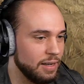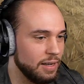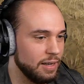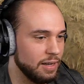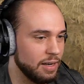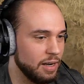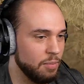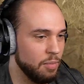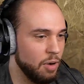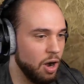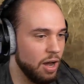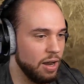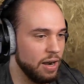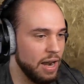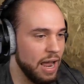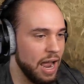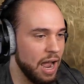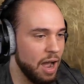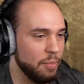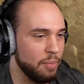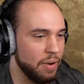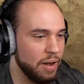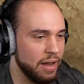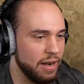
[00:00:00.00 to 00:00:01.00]
Come on
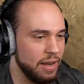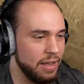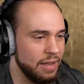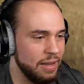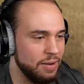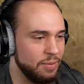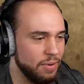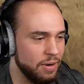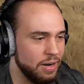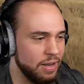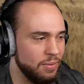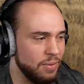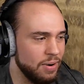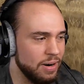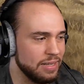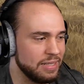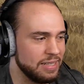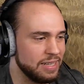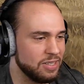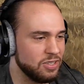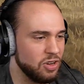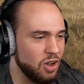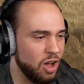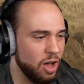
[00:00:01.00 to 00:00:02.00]
now, buddy. What is
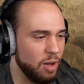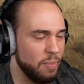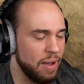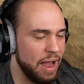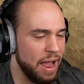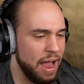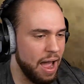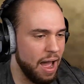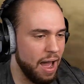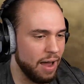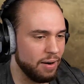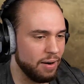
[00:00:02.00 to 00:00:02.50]
this all about?